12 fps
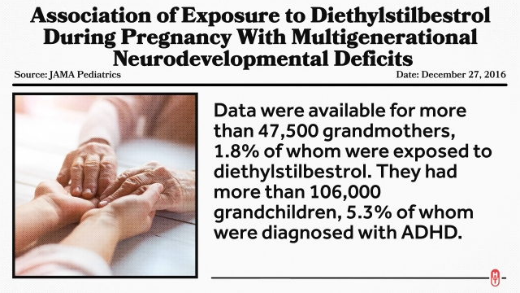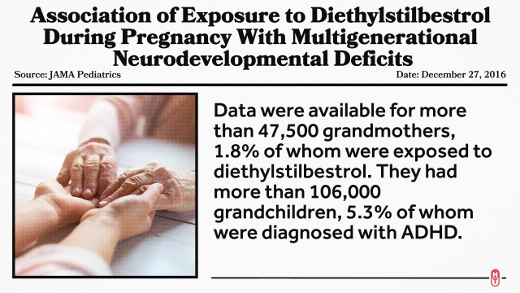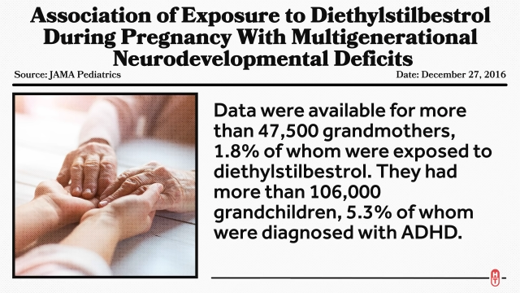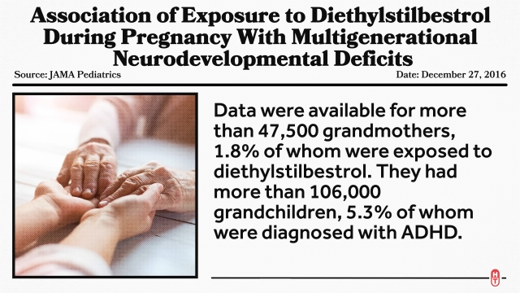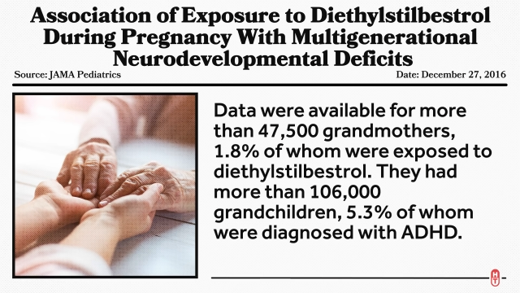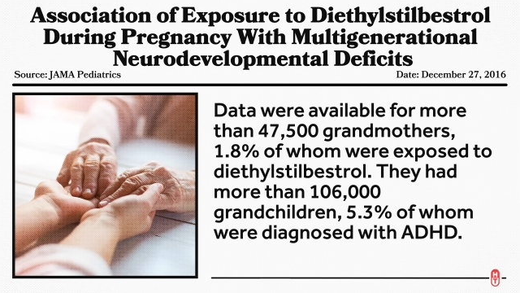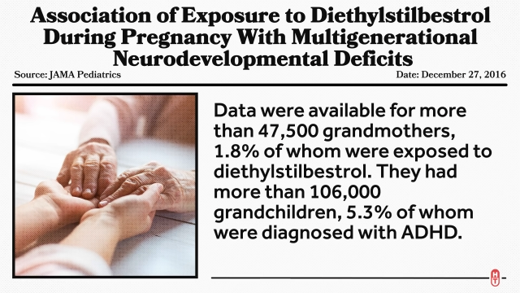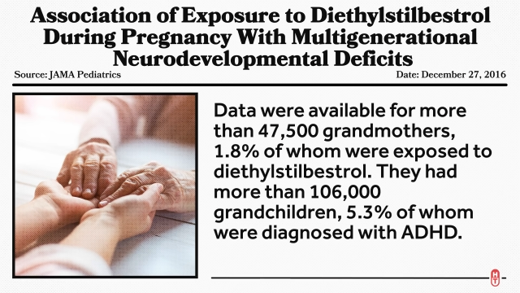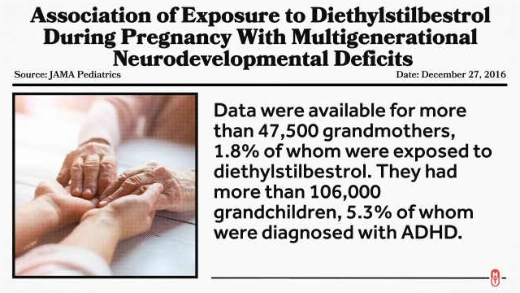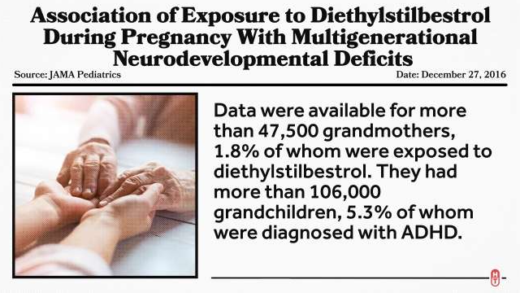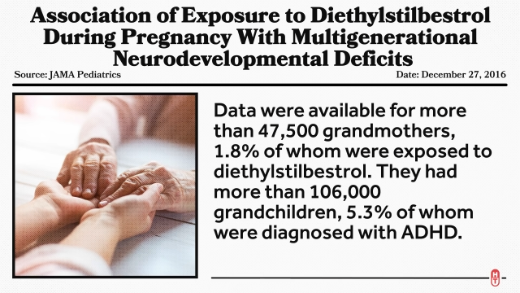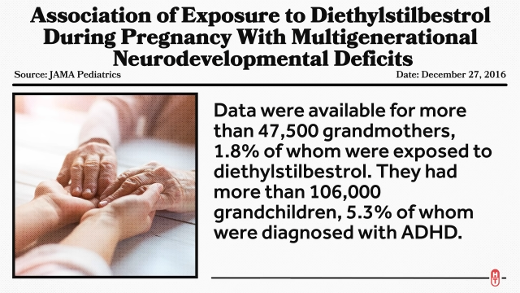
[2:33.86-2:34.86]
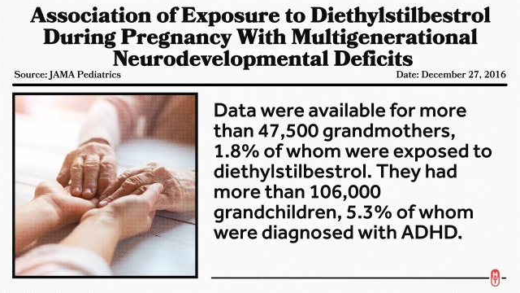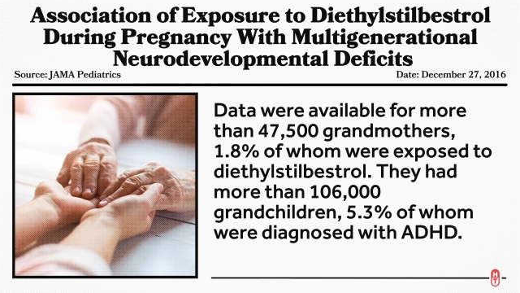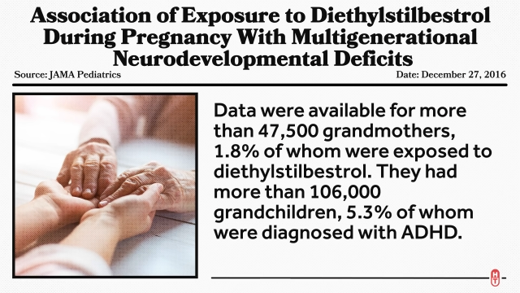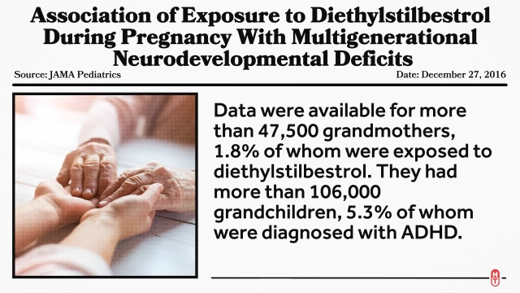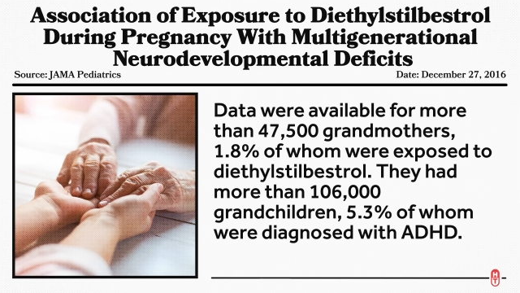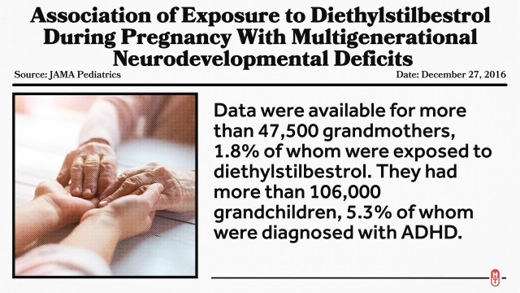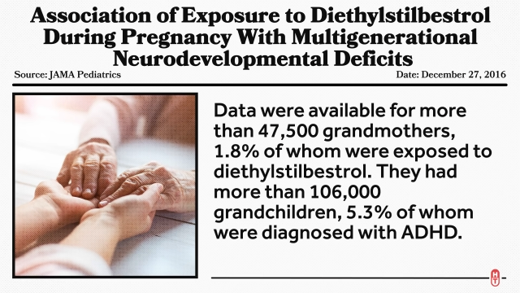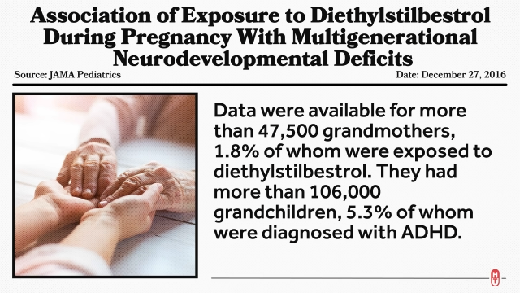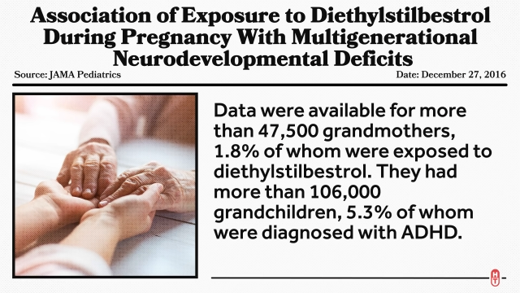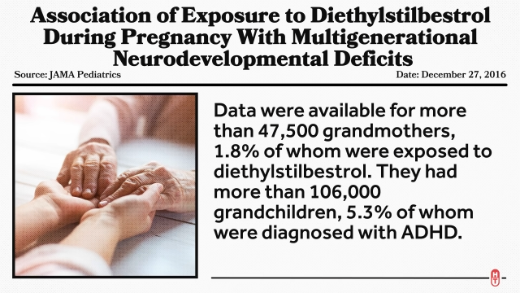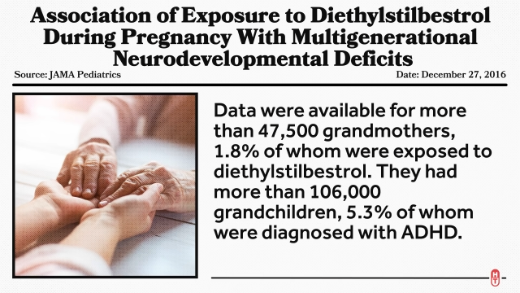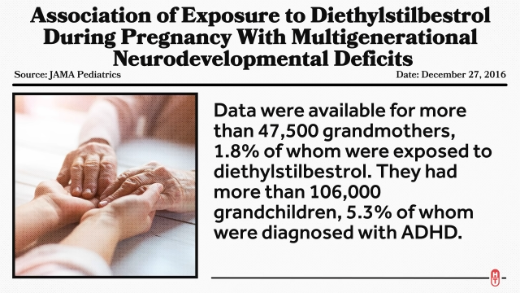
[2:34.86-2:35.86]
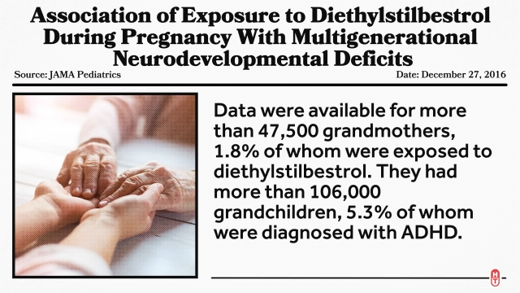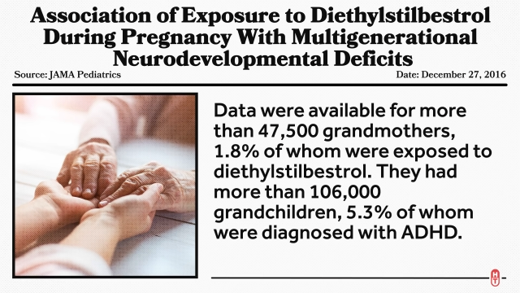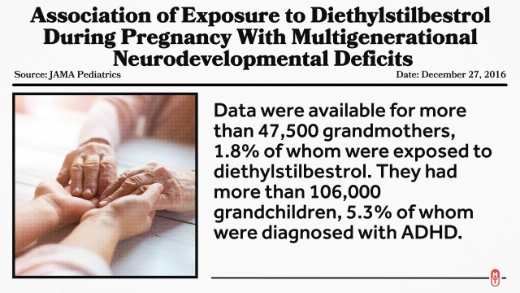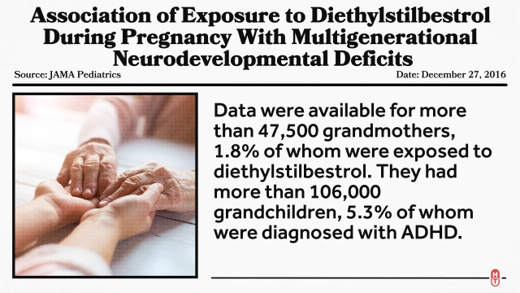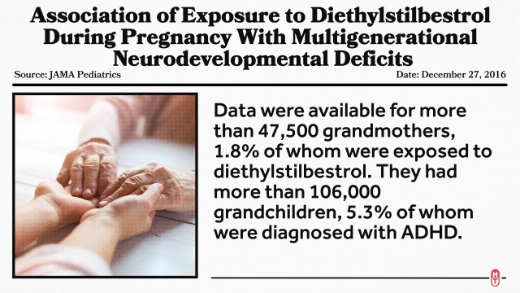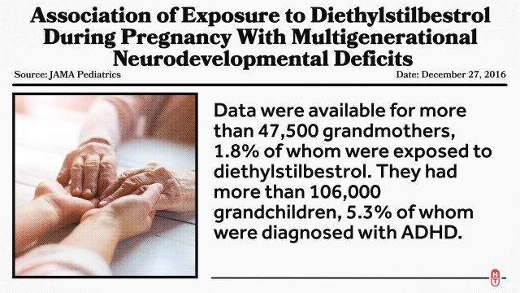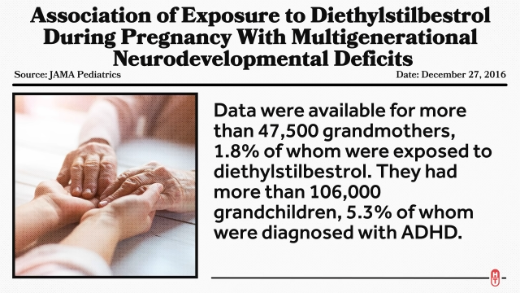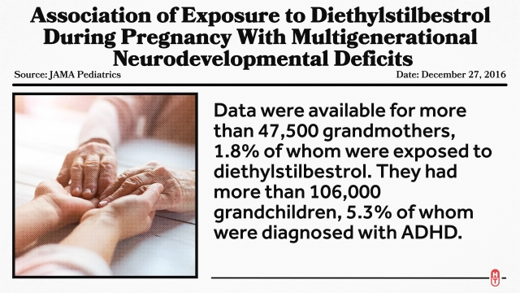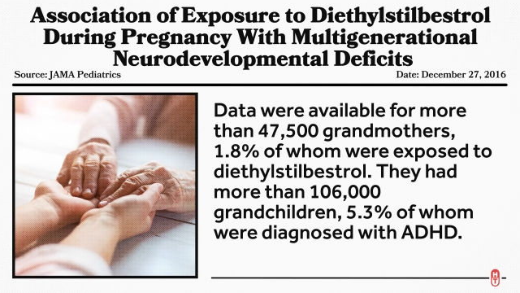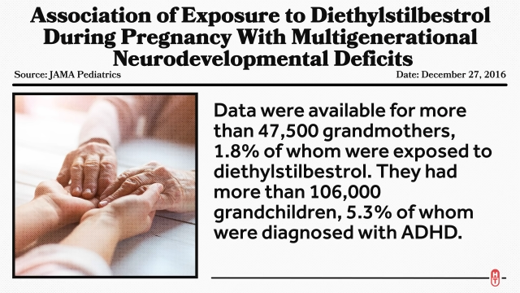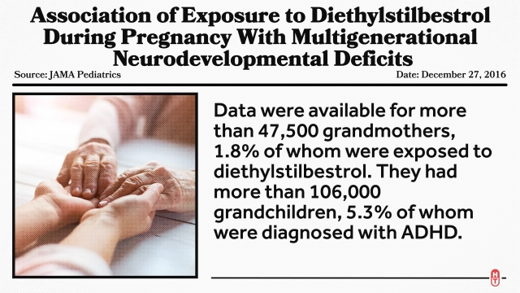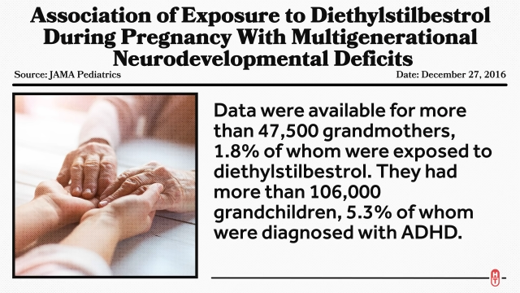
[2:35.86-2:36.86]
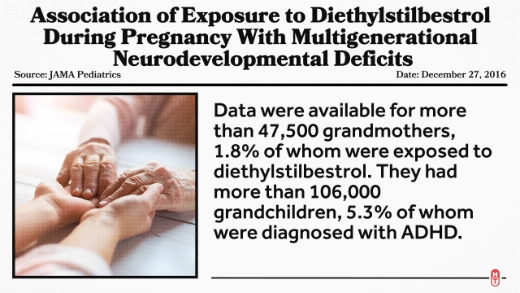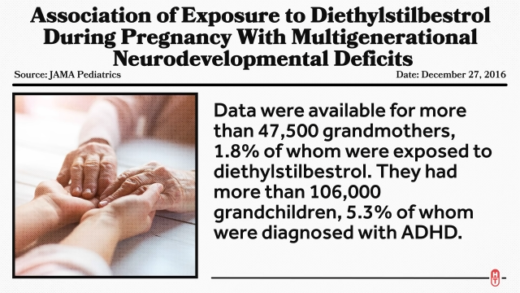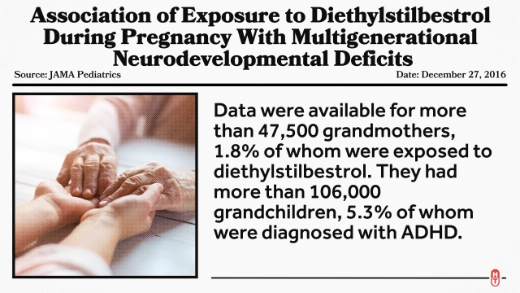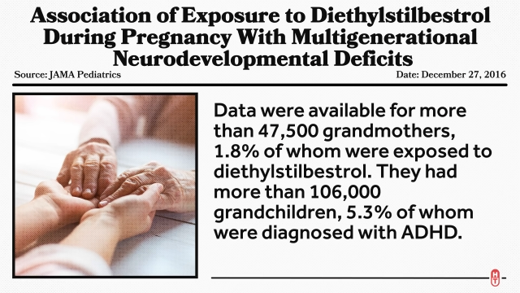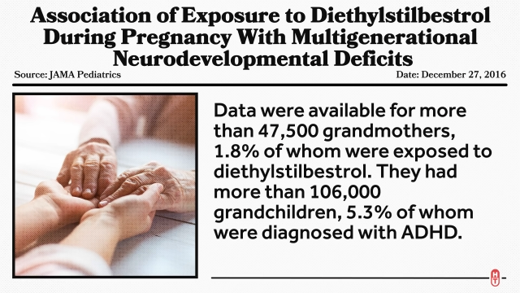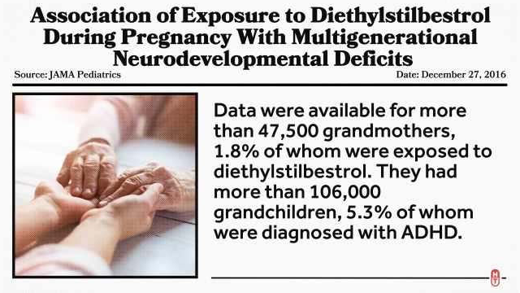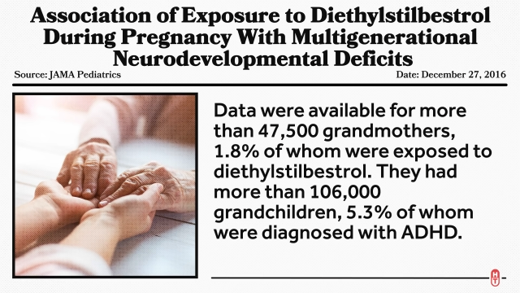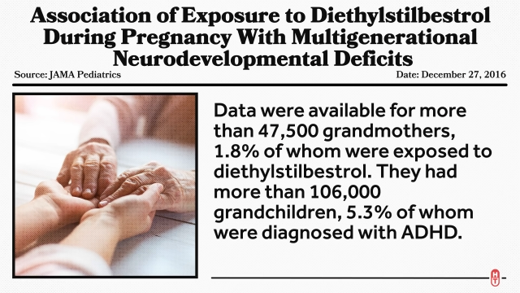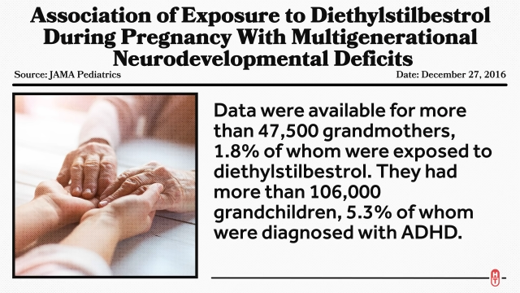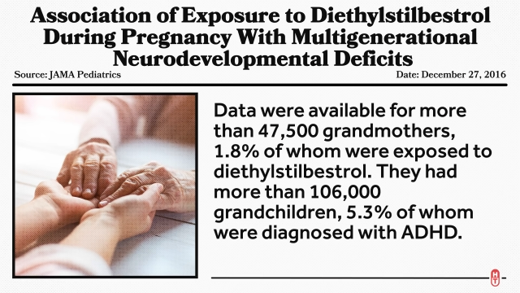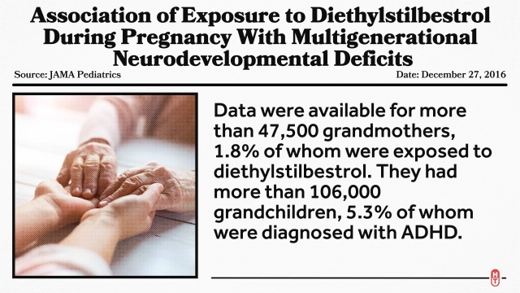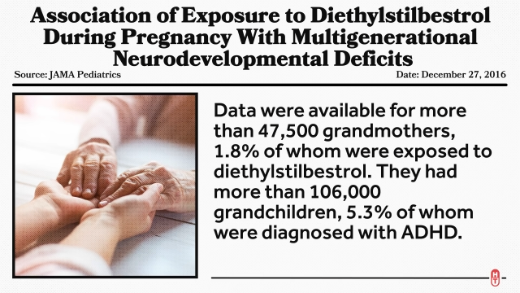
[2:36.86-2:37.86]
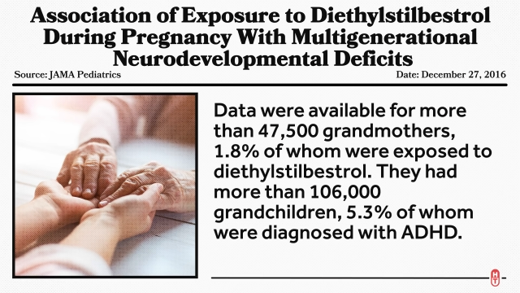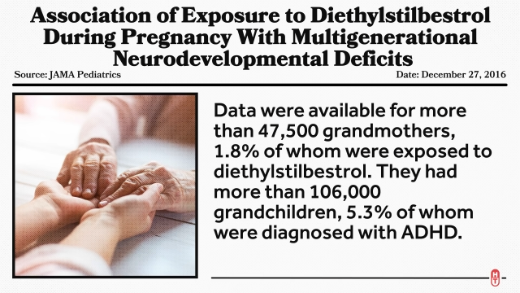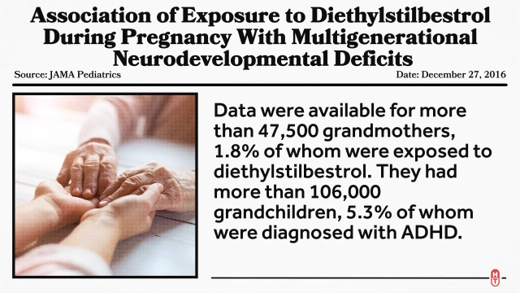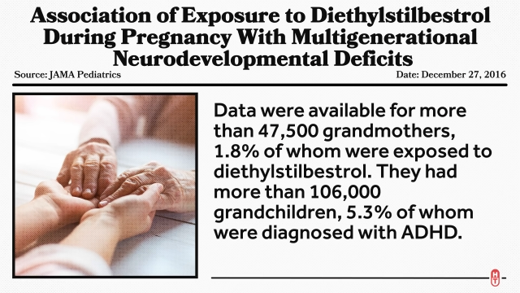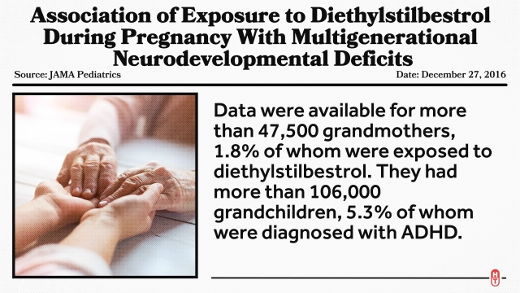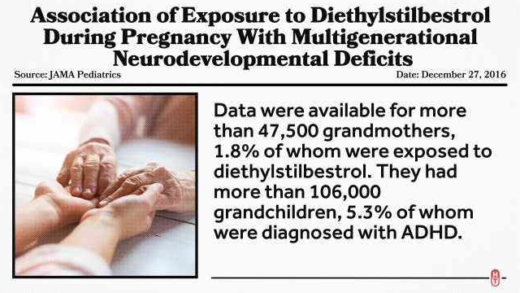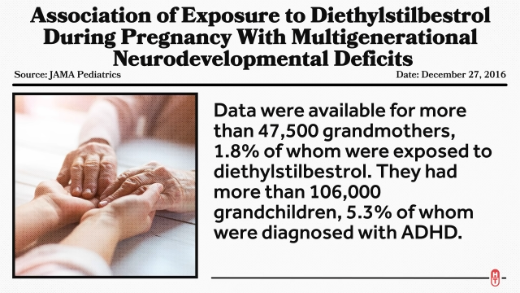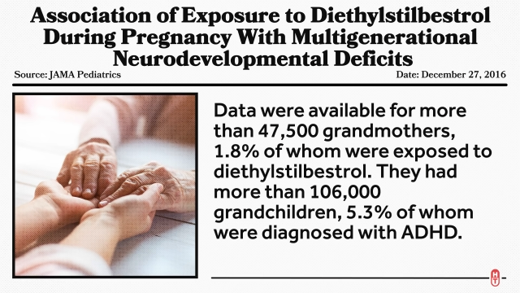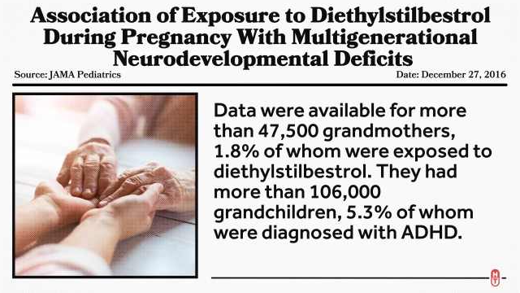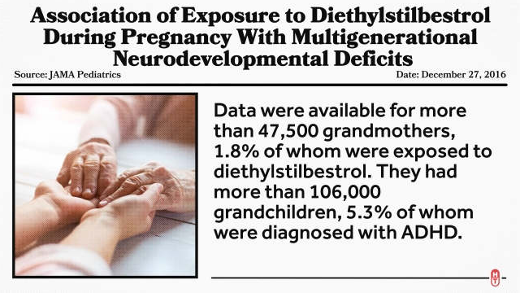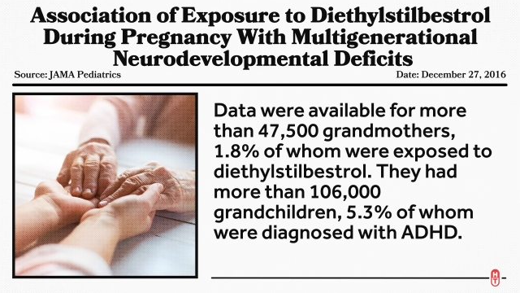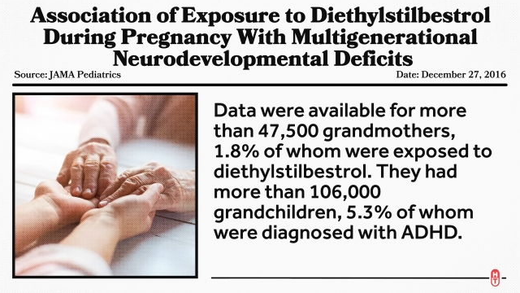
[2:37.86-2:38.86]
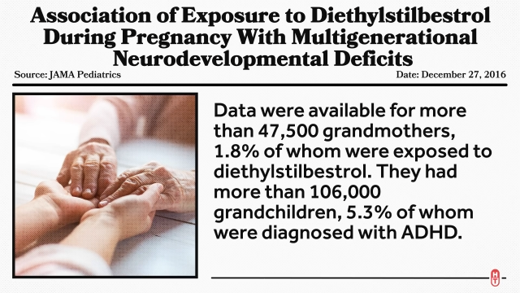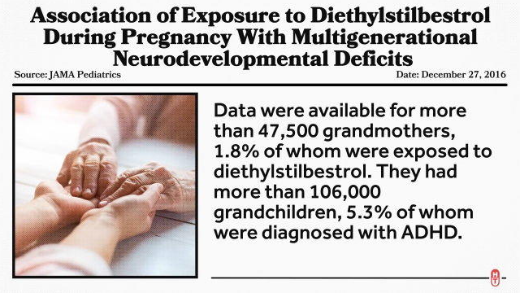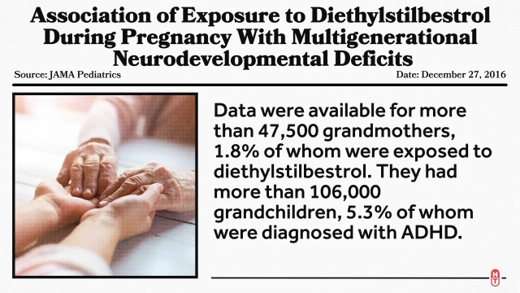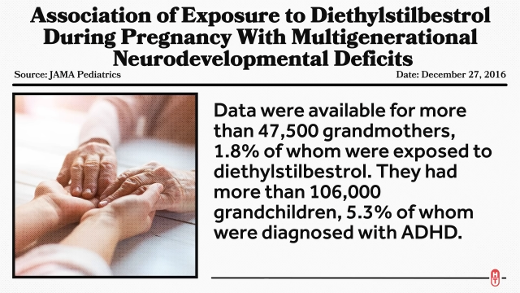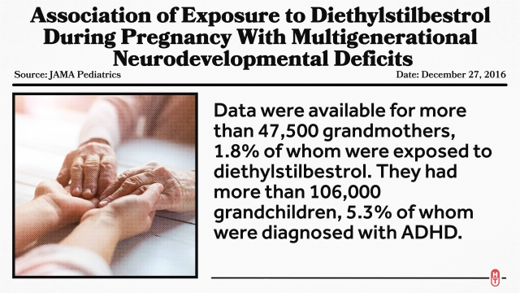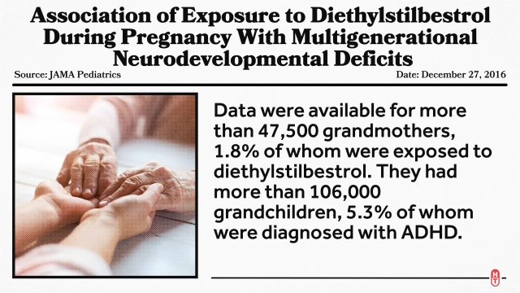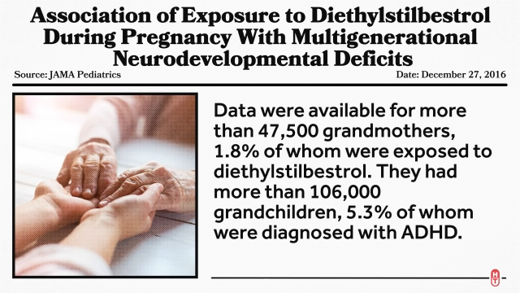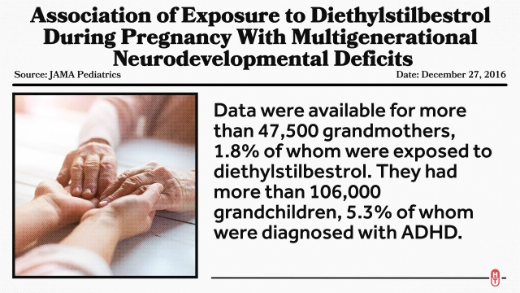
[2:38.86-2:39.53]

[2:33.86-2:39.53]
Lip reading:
No face is visible, so there are no lips to read.